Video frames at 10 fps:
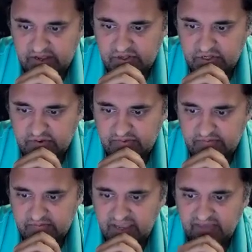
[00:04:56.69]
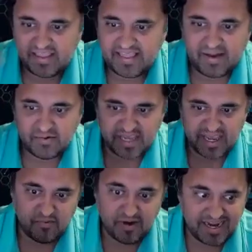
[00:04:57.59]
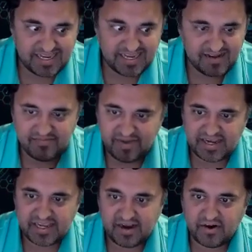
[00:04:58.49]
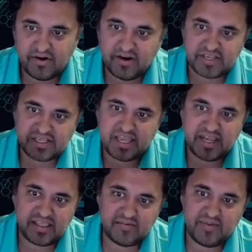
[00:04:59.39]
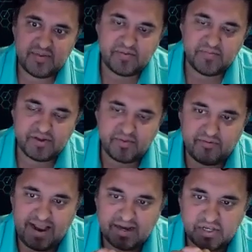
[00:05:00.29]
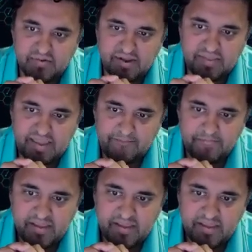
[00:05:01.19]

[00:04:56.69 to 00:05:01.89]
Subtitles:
And so given that was kind of what I did my entire career, it's exciting that we've been able to build a practice around that.